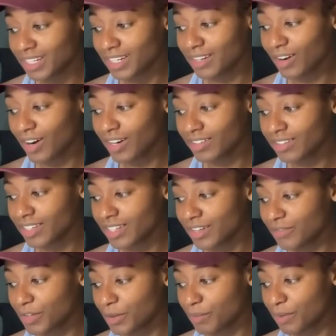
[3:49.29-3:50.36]
and hardening
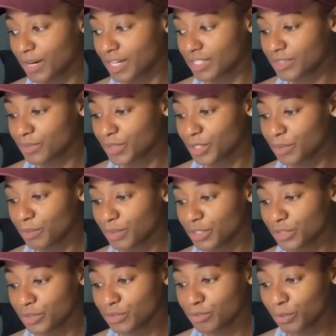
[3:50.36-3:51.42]
of your breast when you
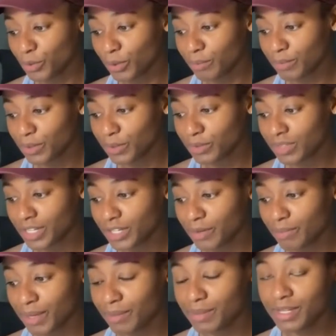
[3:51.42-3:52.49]
produce more milk than your
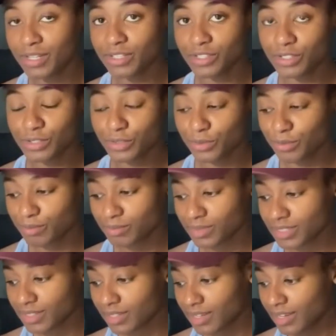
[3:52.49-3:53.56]
baby consumes.